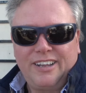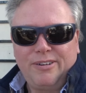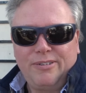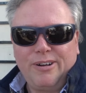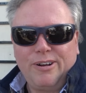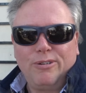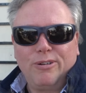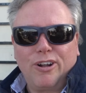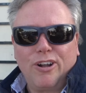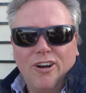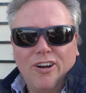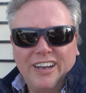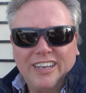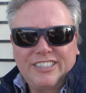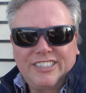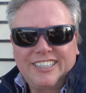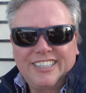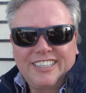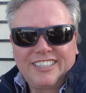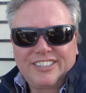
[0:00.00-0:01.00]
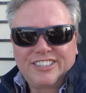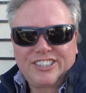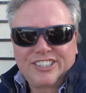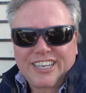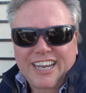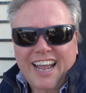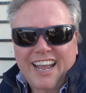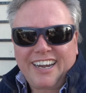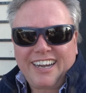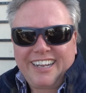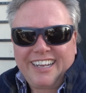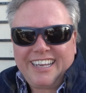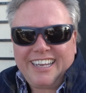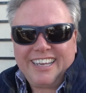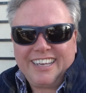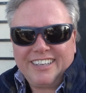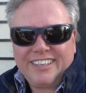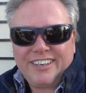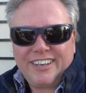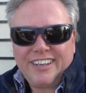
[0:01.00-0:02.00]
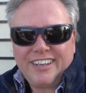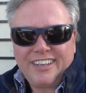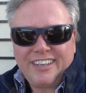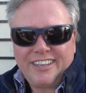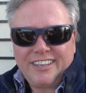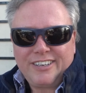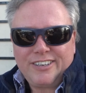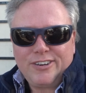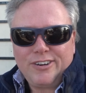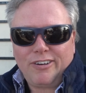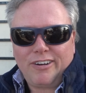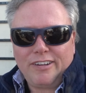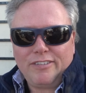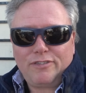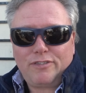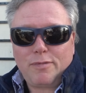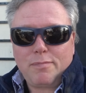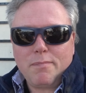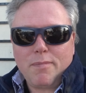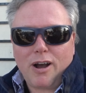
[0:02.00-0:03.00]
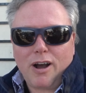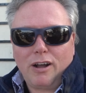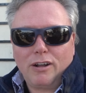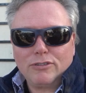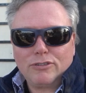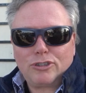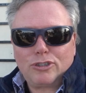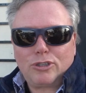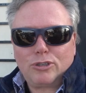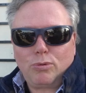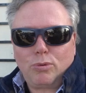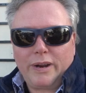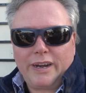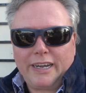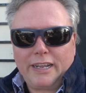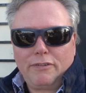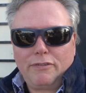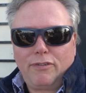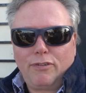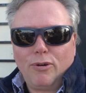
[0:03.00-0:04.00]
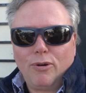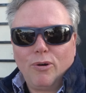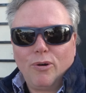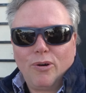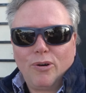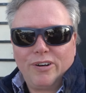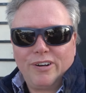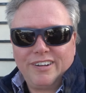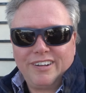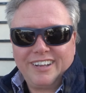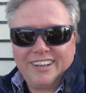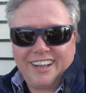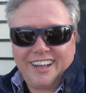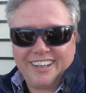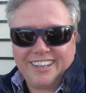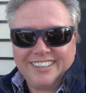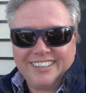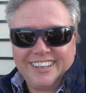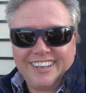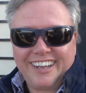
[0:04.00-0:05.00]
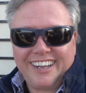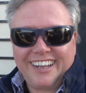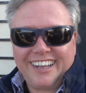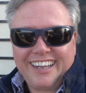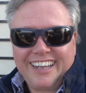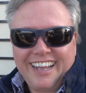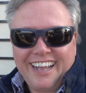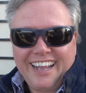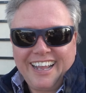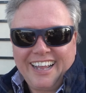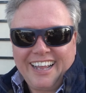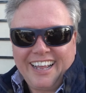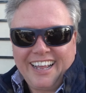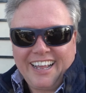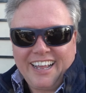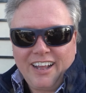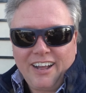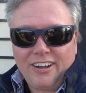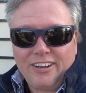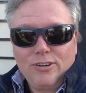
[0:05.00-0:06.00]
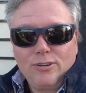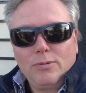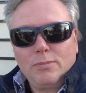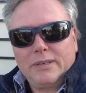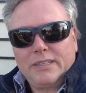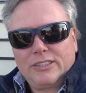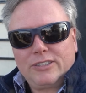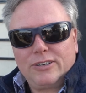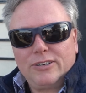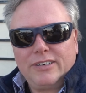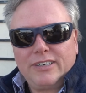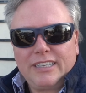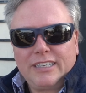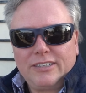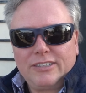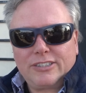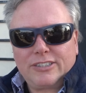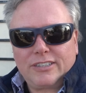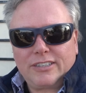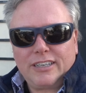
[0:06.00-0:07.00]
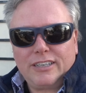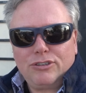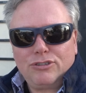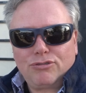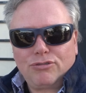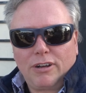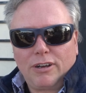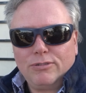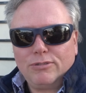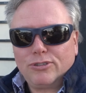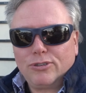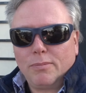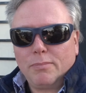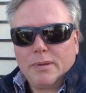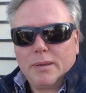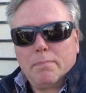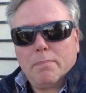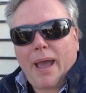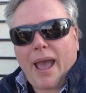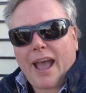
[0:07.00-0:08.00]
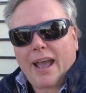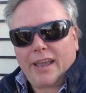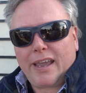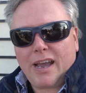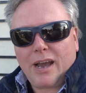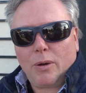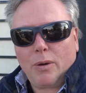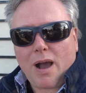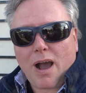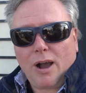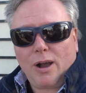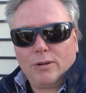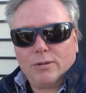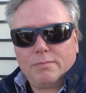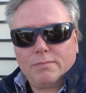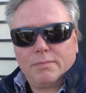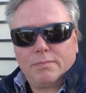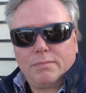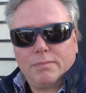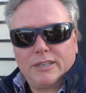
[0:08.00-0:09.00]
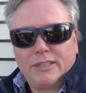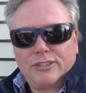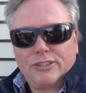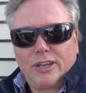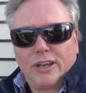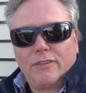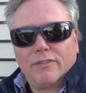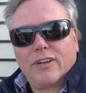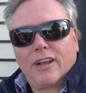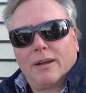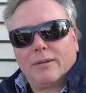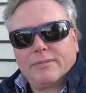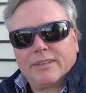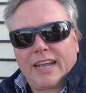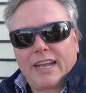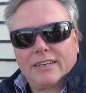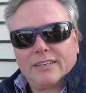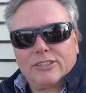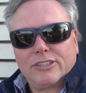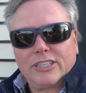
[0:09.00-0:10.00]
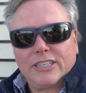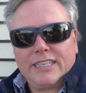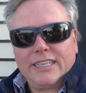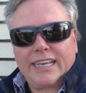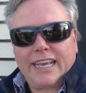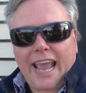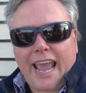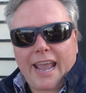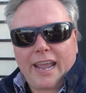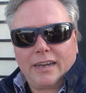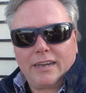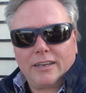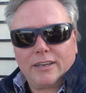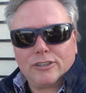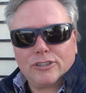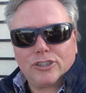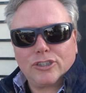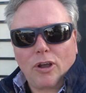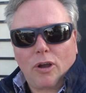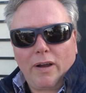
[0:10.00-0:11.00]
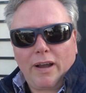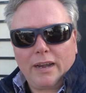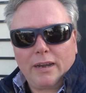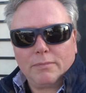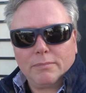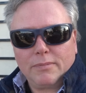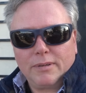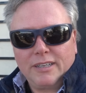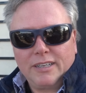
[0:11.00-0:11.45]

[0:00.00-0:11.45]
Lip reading: Well guys, it's Saturday 9th March 24 and I normally do these intros on my patio at home, but I've come down to see Ken at Asylum